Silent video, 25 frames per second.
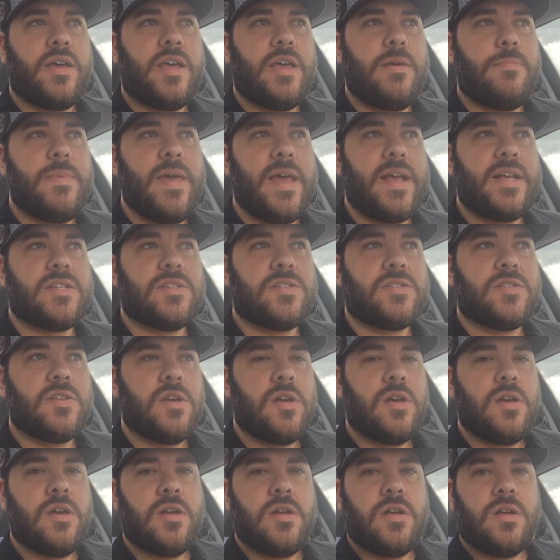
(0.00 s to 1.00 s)

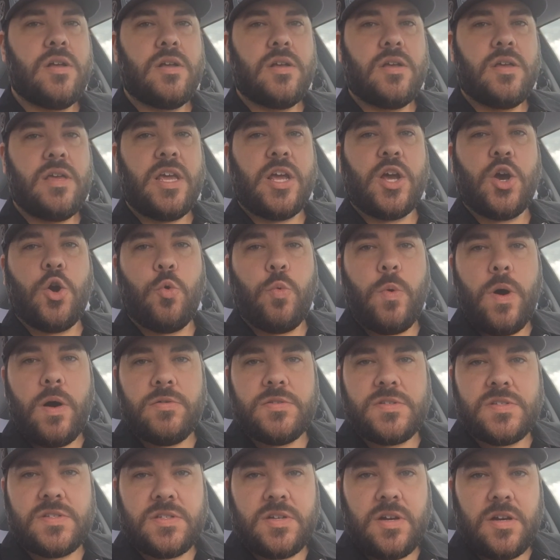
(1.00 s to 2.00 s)
He
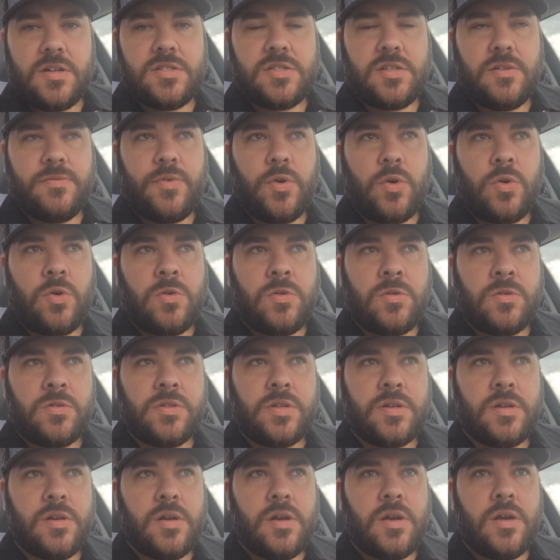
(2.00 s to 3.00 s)
quotes tons of old